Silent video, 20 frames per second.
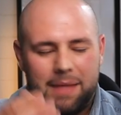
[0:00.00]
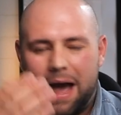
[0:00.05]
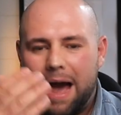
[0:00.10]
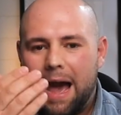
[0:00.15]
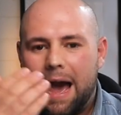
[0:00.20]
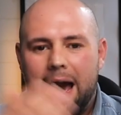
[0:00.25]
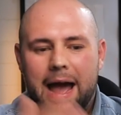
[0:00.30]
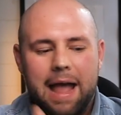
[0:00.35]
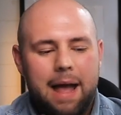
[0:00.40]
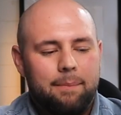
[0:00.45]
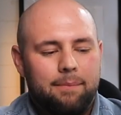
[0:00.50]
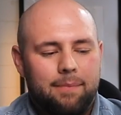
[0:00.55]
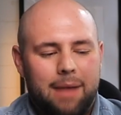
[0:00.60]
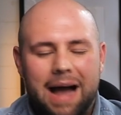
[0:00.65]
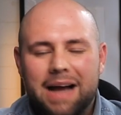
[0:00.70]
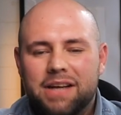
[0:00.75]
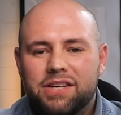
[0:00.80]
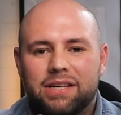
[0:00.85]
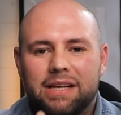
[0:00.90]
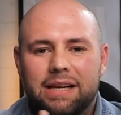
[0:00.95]
I am
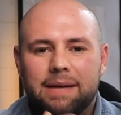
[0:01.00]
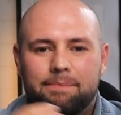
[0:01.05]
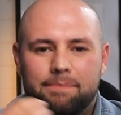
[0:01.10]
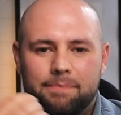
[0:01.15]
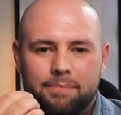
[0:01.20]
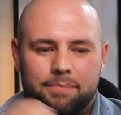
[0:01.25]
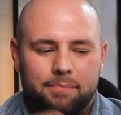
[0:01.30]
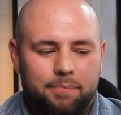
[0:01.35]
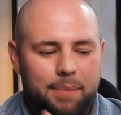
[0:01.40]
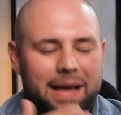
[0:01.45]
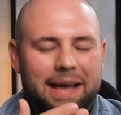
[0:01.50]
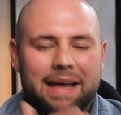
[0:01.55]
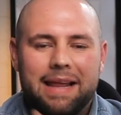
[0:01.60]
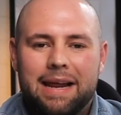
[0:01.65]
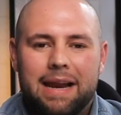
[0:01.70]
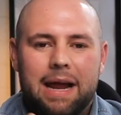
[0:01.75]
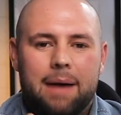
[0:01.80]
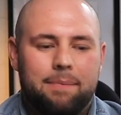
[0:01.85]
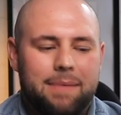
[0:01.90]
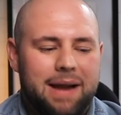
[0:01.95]
actually picking
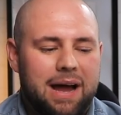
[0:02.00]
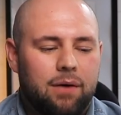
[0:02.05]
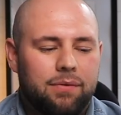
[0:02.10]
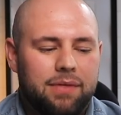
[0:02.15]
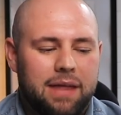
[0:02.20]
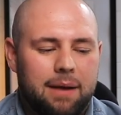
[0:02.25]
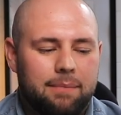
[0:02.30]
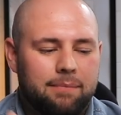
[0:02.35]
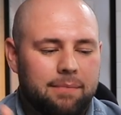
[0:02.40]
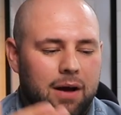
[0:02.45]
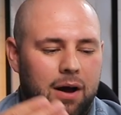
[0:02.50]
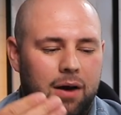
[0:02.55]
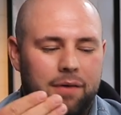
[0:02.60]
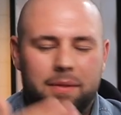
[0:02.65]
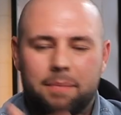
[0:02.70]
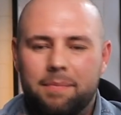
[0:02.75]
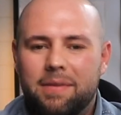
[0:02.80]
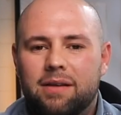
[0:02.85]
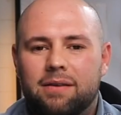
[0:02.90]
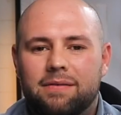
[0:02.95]
it up now that I'm in
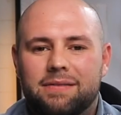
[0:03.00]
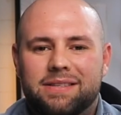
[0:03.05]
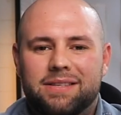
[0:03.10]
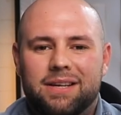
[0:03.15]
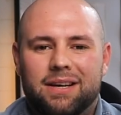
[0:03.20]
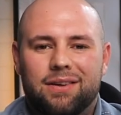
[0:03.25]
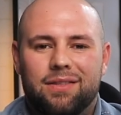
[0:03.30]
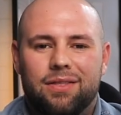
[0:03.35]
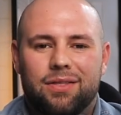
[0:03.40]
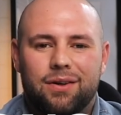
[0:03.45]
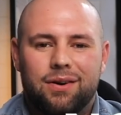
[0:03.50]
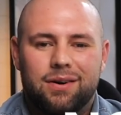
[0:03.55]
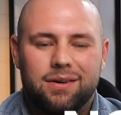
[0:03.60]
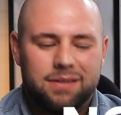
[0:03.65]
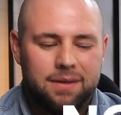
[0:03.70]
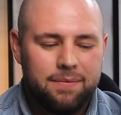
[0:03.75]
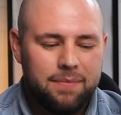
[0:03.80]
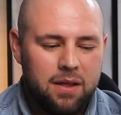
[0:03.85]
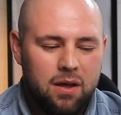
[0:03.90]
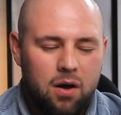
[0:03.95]
the middle of the second
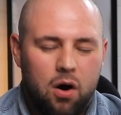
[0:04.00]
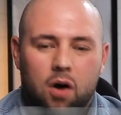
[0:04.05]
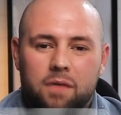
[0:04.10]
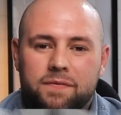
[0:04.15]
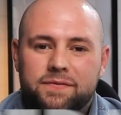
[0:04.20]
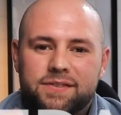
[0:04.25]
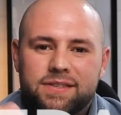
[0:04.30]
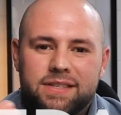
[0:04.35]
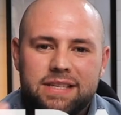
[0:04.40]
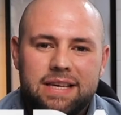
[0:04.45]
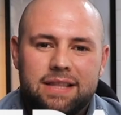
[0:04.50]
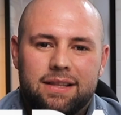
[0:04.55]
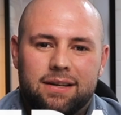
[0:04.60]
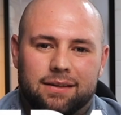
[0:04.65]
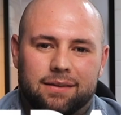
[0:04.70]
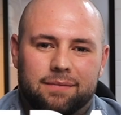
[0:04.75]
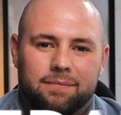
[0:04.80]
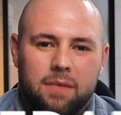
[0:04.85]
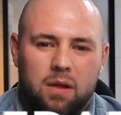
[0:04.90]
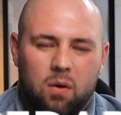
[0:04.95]
third, of
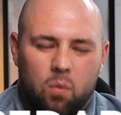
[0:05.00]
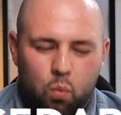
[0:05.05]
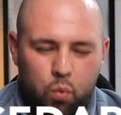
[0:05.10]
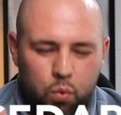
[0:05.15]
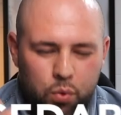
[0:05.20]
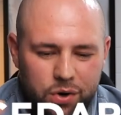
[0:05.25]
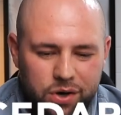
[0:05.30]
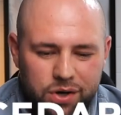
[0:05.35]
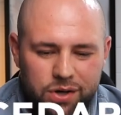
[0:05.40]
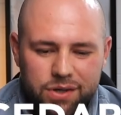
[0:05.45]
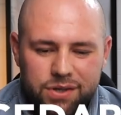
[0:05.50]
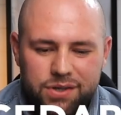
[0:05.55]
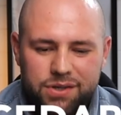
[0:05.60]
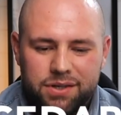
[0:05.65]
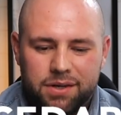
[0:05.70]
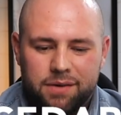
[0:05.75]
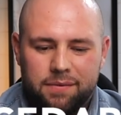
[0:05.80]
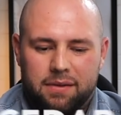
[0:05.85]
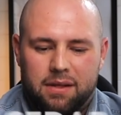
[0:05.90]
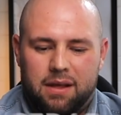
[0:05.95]
cedar, wood,
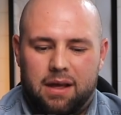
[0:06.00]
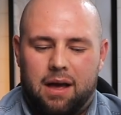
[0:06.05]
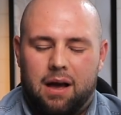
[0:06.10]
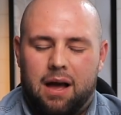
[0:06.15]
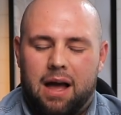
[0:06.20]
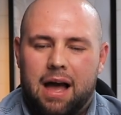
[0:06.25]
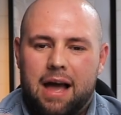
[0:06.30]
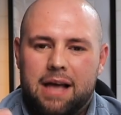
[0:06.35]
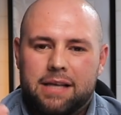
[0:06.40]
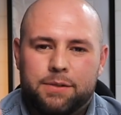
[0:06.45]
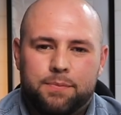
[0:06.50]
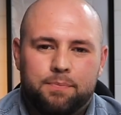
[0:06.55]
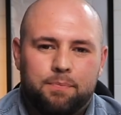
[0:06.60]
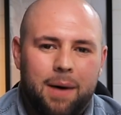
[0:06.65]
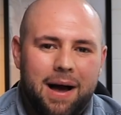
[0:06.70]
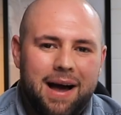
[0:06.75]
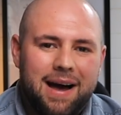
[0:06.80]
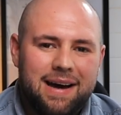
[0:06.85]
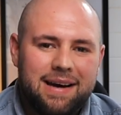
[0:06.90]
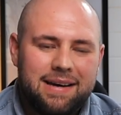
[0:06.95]

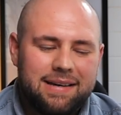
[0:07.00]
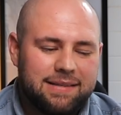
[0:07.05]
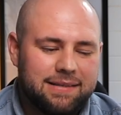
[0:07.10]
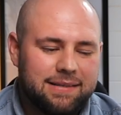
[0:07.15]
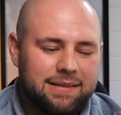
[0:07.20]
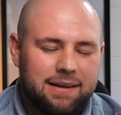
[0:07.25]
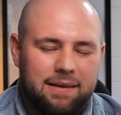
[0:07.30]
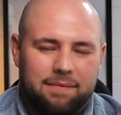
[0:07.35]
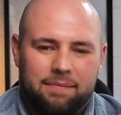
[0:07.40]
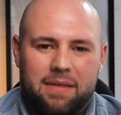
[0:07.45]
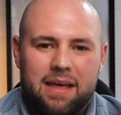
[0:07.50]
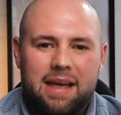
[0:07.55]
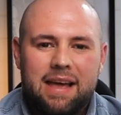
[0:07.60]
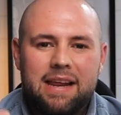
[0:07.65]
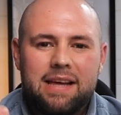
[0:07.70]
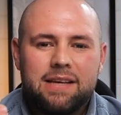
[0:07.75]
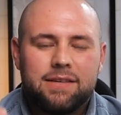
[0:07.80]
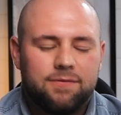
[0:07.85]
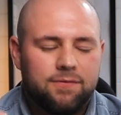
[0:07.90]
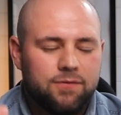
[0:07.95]
spice. It
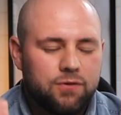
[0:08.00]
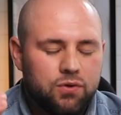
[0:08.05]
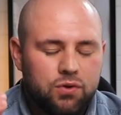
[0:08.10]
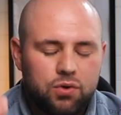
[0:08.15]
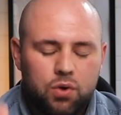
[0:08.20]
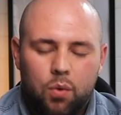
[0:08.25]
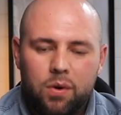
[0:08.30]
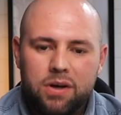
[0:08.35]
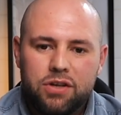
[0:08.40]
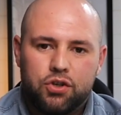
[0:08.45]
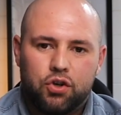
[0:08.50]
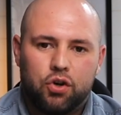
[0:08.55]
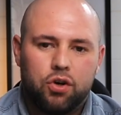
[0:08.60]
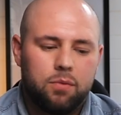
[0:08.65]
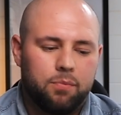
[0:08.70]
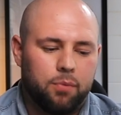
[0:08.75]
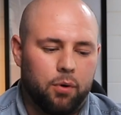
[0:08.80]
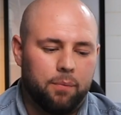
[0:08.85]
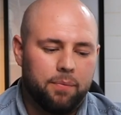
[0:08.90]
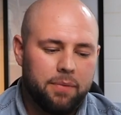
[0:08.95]
is so
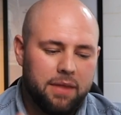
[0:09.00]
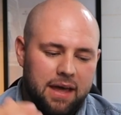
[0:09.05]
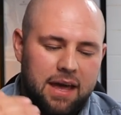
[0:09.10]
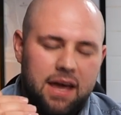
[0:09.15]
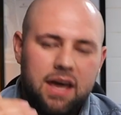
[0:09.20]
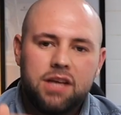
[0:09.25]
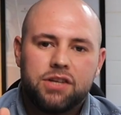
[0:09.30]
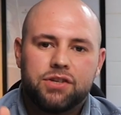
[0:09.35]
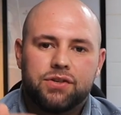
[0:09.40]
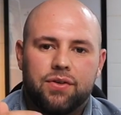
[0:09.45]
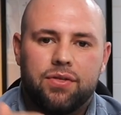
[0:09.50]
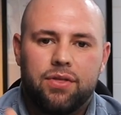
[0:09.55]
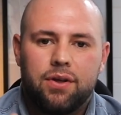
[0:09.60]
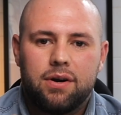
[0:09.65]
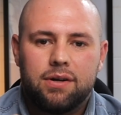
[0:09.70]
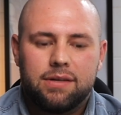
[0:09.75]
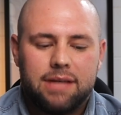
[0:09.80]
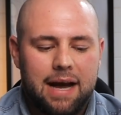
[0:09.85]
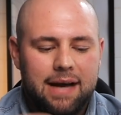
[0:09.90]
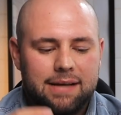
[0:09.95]
enjoyable. Each
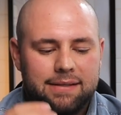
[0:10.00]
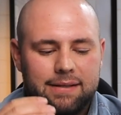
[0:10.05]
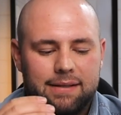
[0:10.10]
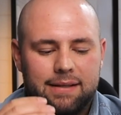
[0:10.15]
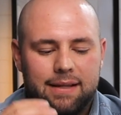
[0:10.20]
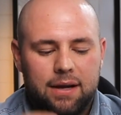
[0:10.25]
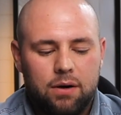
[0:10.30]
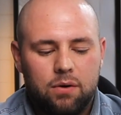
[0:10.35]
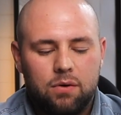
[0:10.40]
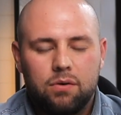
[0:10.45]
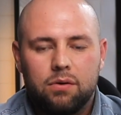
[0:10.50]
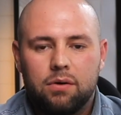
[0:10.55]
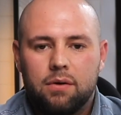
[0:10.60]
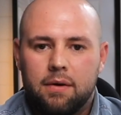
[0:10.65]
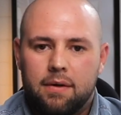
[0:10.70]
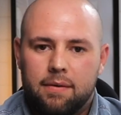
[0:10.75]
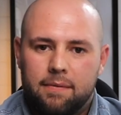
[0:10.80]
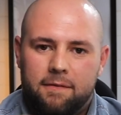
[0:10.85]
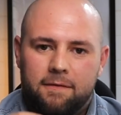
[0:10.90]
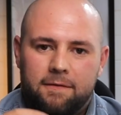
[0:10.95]
third has their own
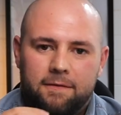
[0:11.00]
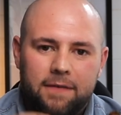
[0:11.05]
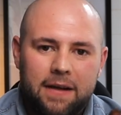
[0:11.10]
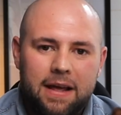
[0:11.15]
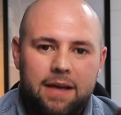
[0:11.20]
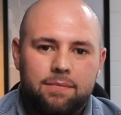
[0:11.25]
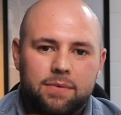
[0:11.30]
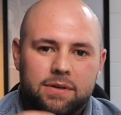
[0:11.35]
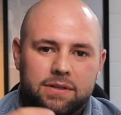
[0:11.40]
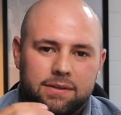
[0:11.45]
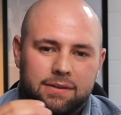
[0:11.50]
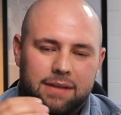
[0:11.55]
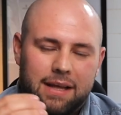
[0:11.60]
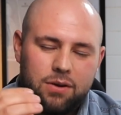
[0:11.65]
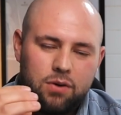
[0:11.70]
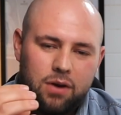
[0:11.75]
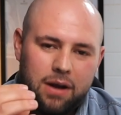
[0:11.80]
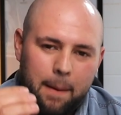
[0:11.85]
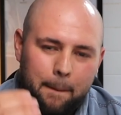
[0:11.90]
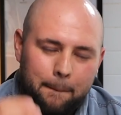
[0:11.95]
flavors that
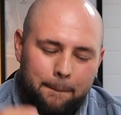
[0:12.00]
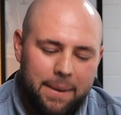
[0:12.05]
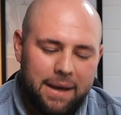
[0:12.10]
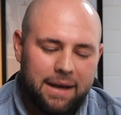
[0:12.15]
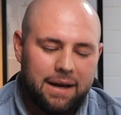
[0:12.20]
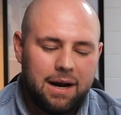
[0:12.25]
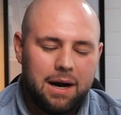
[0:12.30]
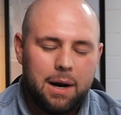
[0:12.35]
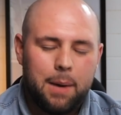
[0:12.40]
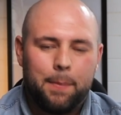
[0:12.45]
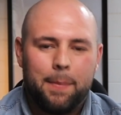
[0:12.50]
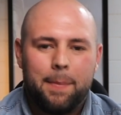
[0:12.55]
you can pick up.